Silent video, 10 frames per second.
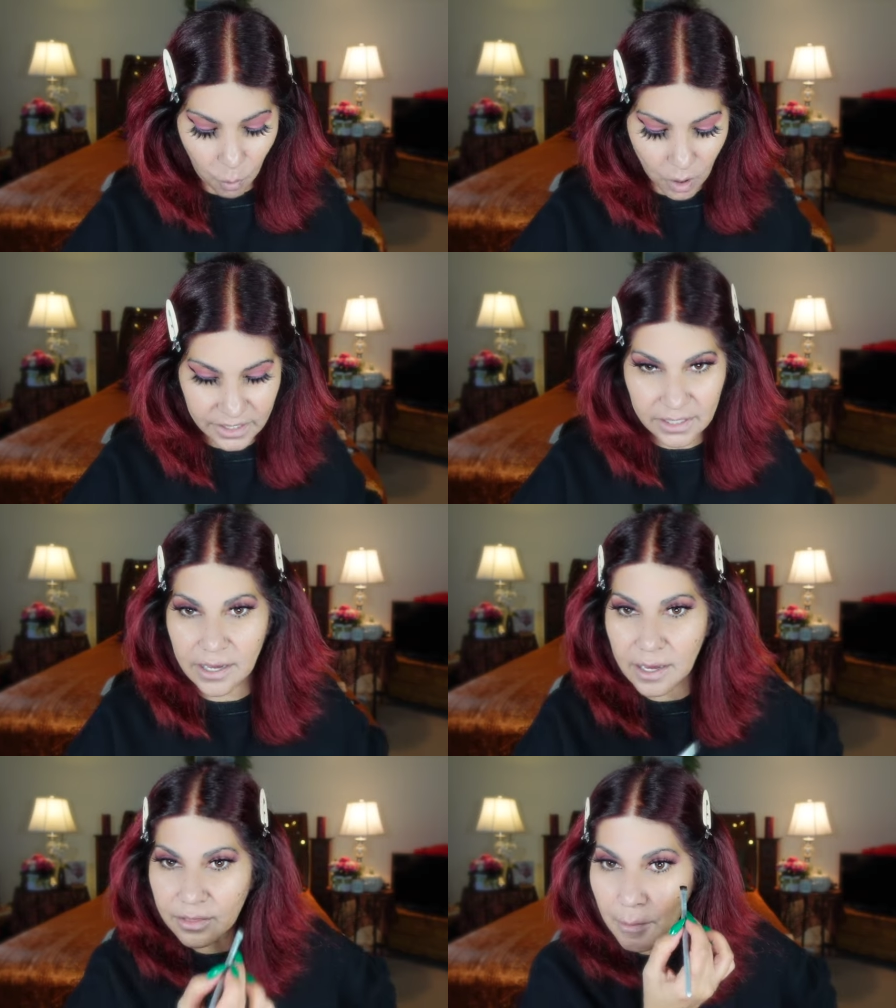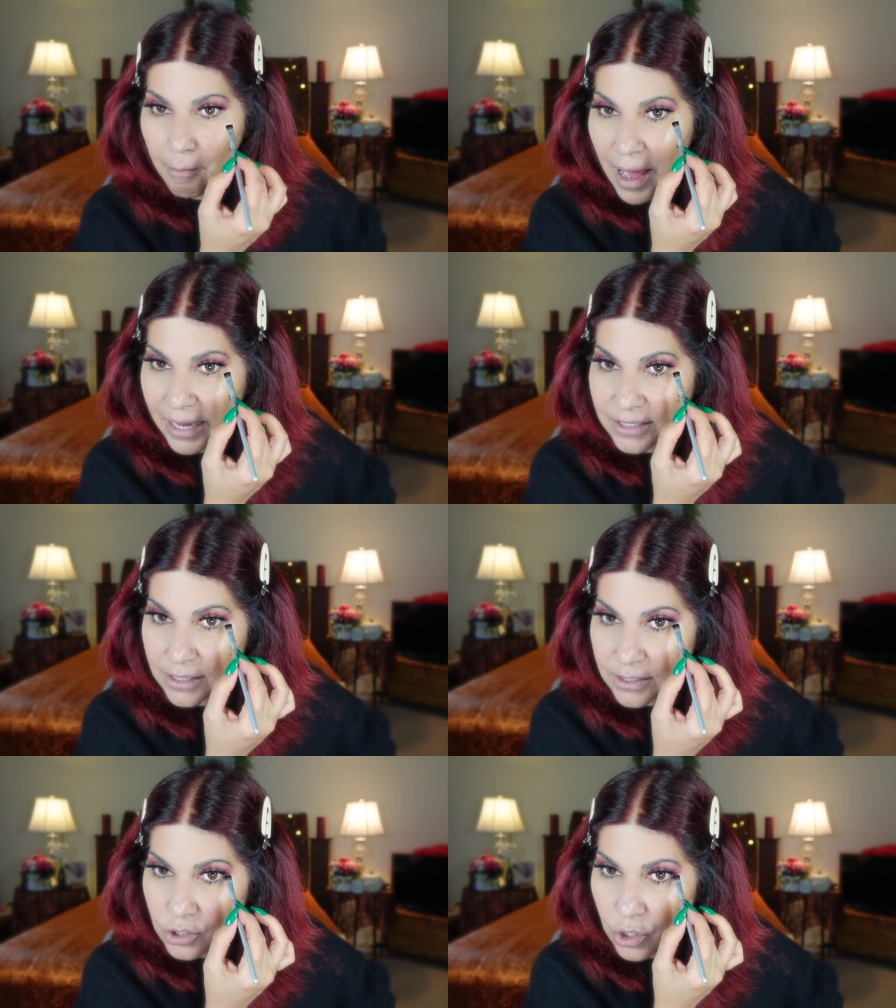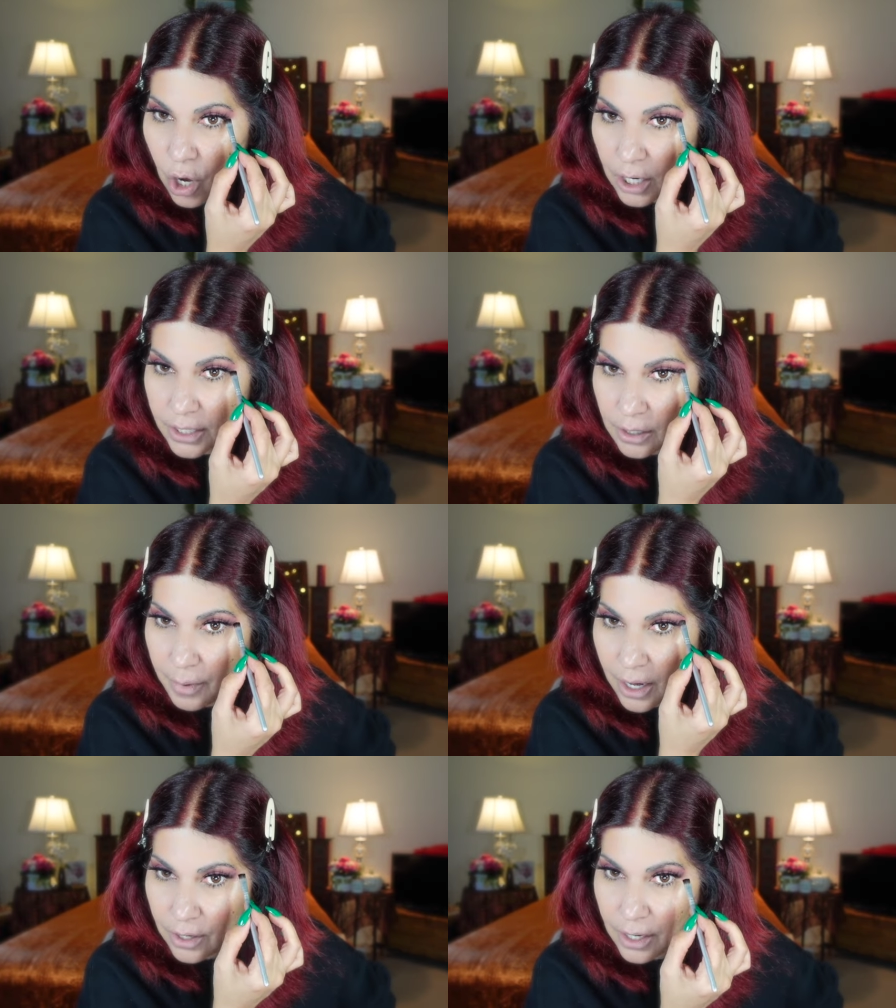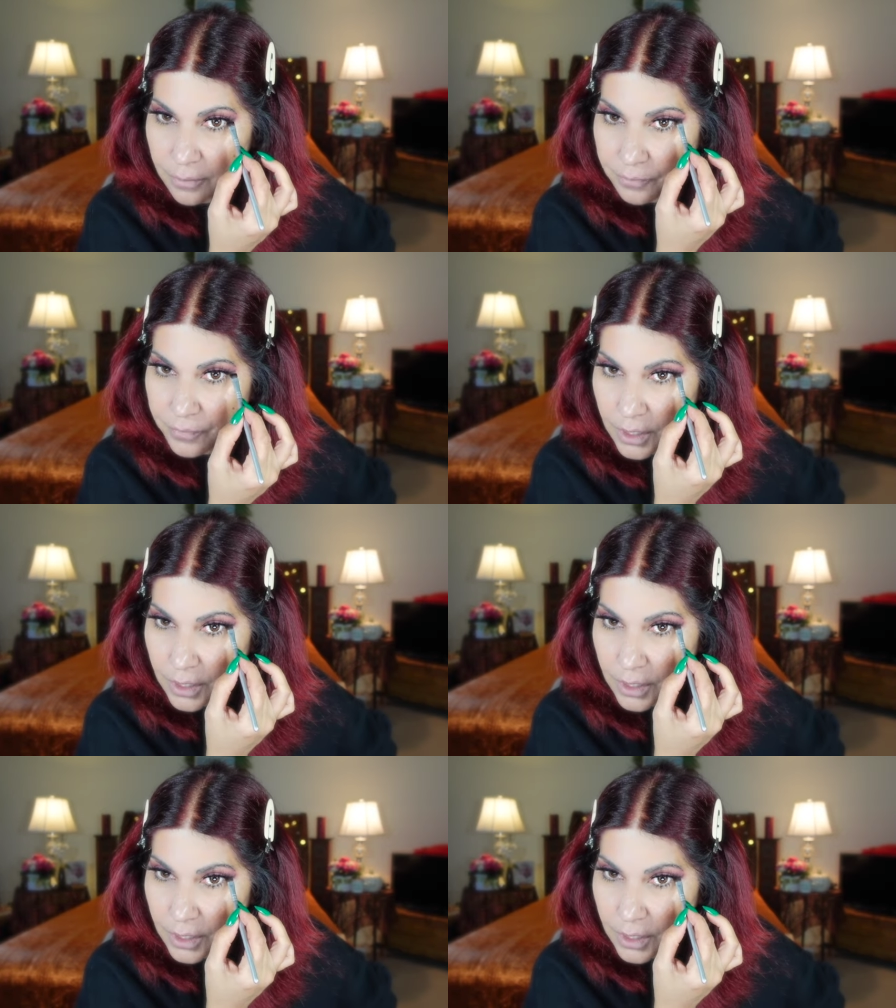once they get the masses talking about it